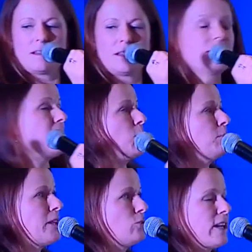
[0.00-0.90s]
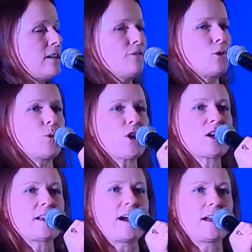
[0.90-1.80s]
They will be ready for work
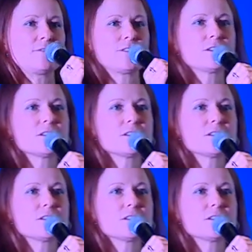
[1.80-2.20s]
life